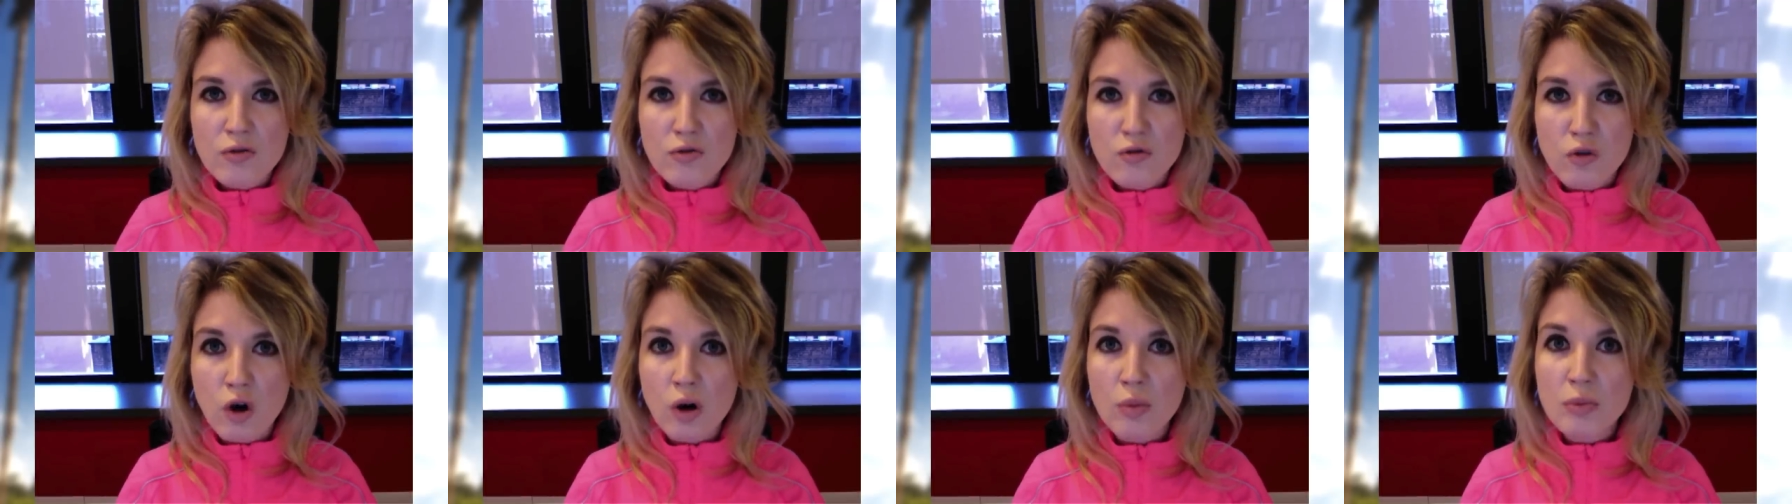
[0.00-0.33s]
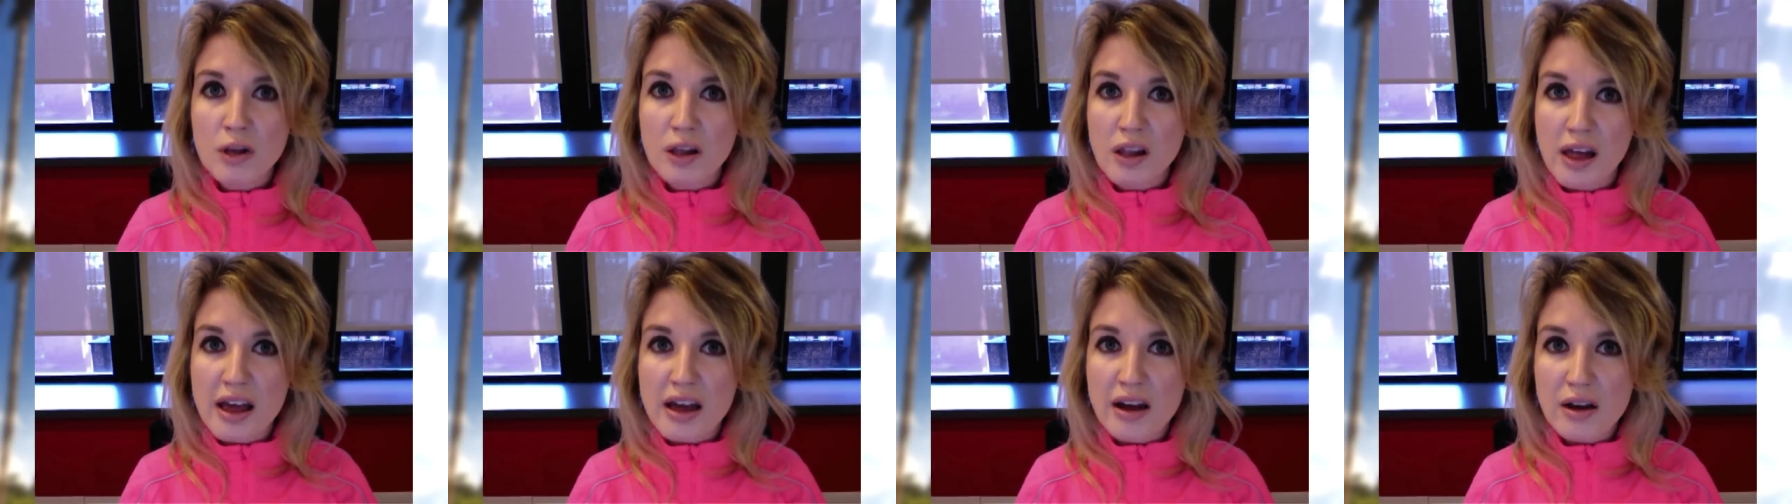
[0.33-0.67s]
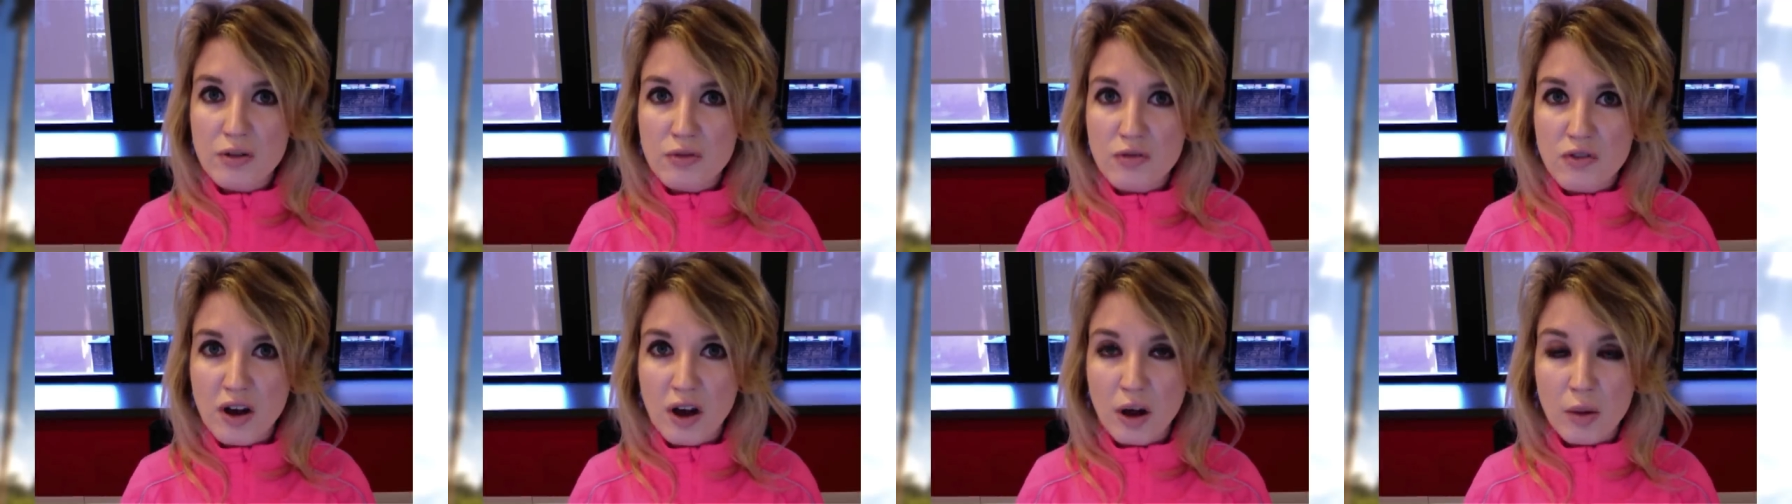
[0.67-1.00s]
formulaic
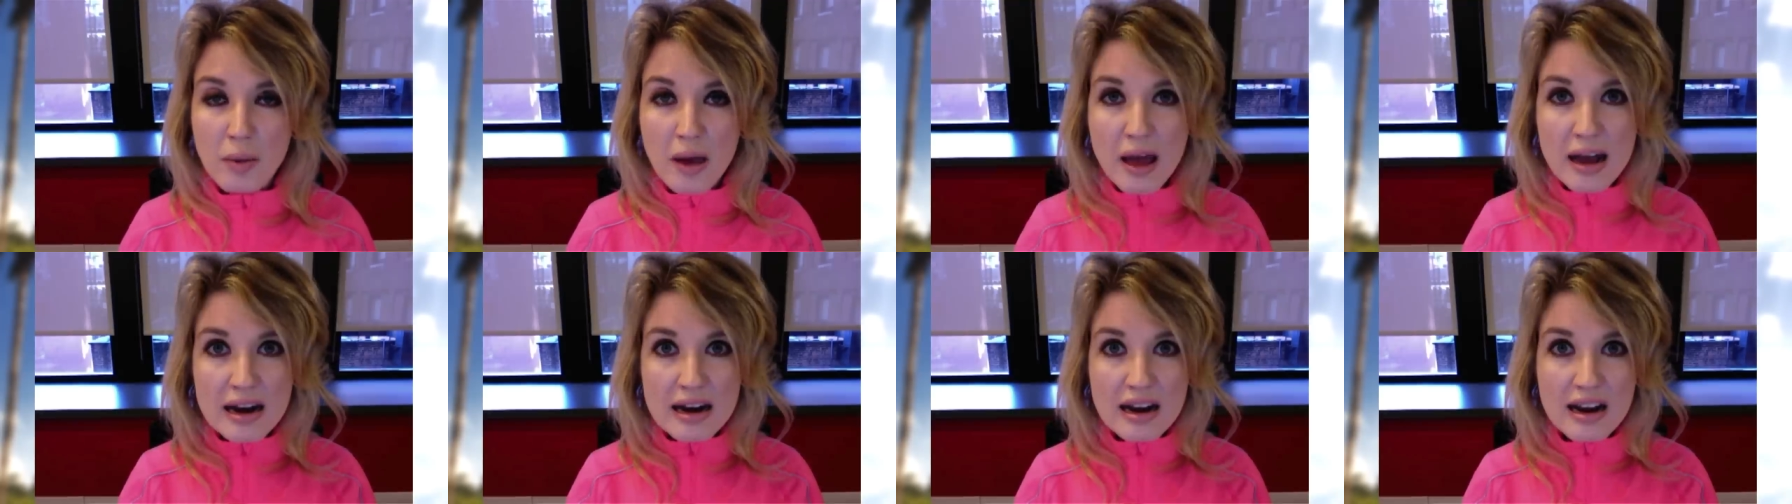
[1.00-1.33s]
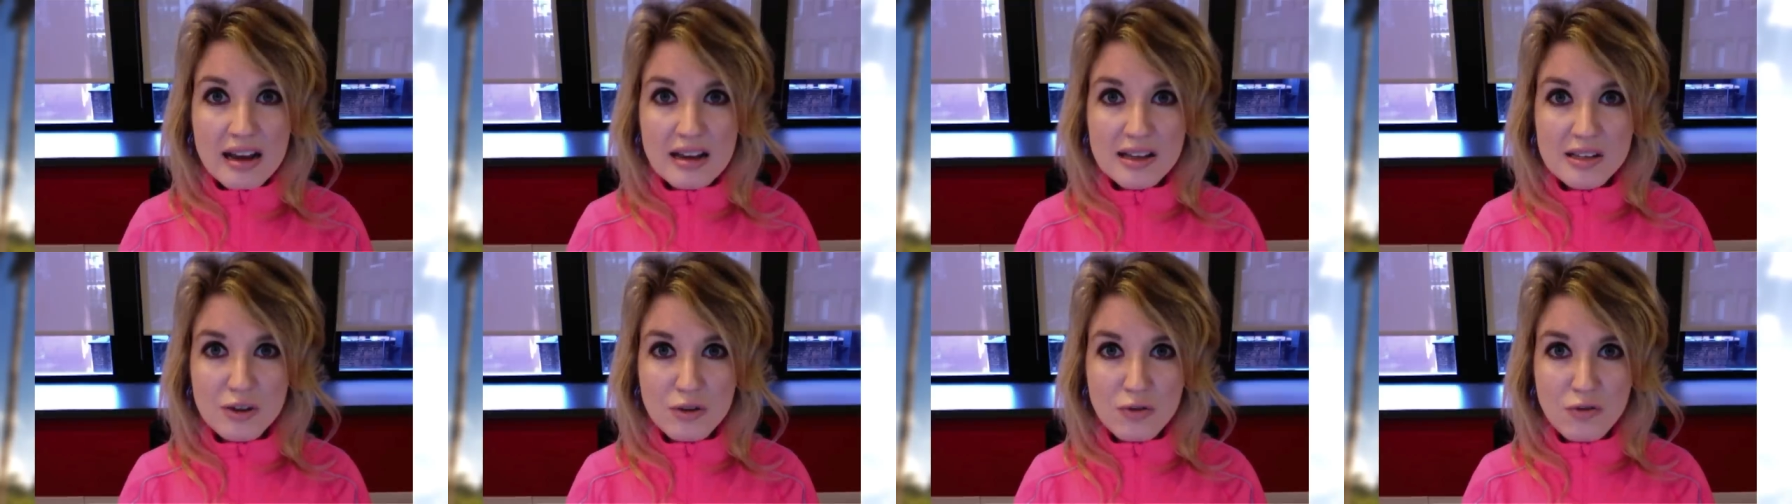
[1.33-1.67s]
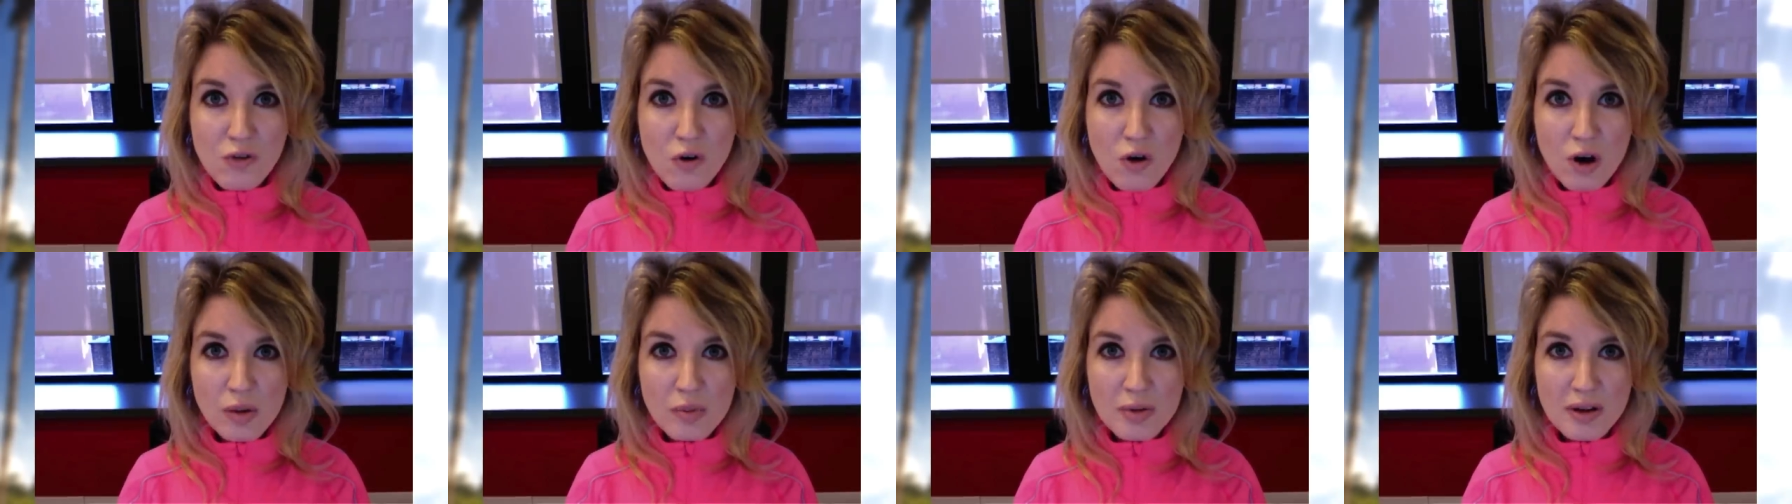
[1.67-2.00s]
film. And it is a
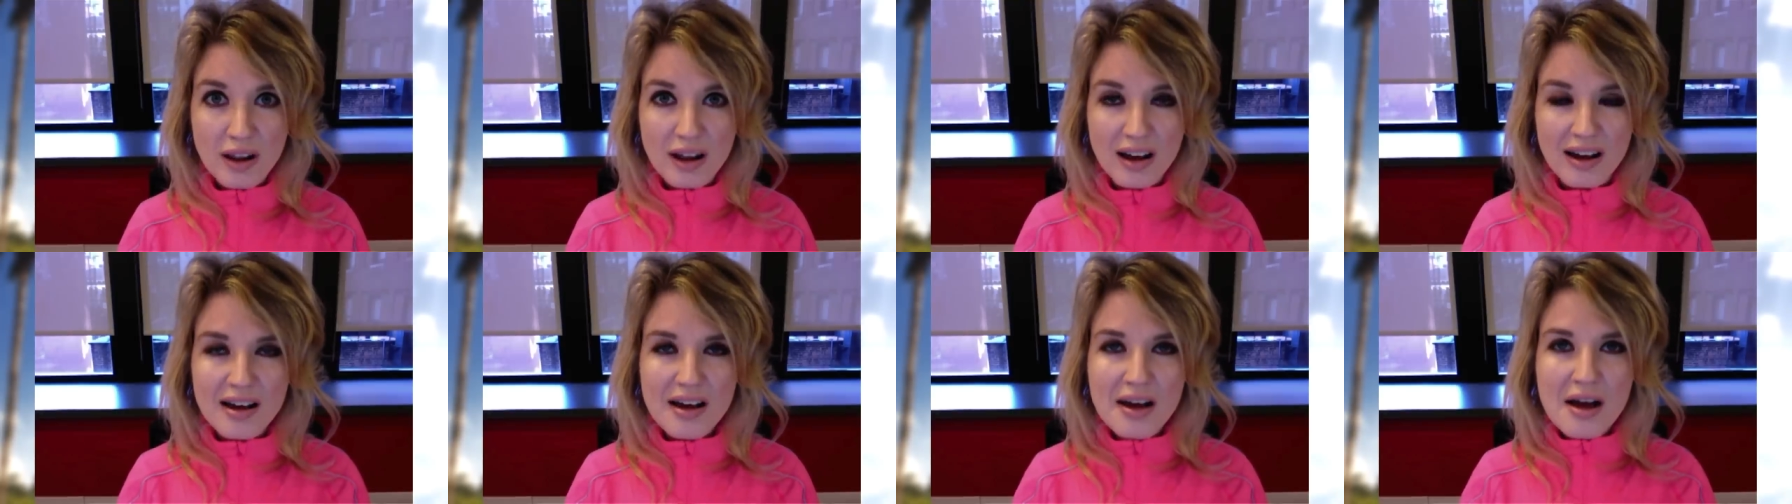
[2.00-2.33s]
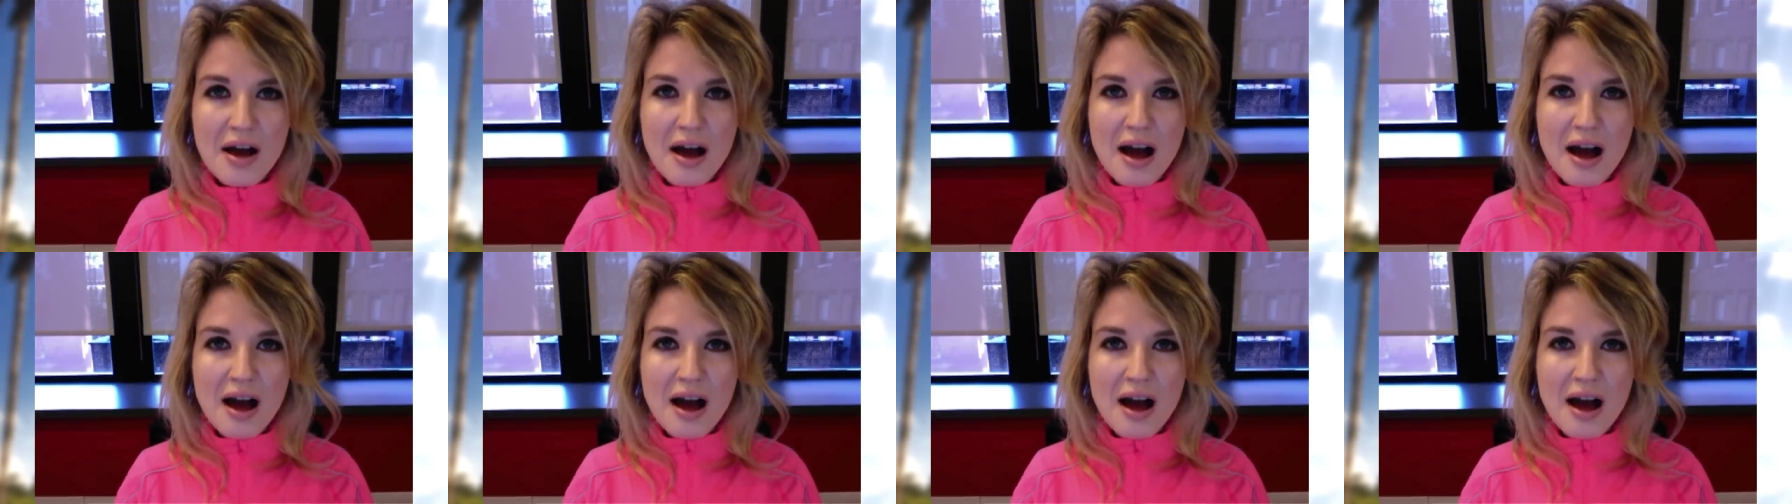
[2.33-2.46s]
formula.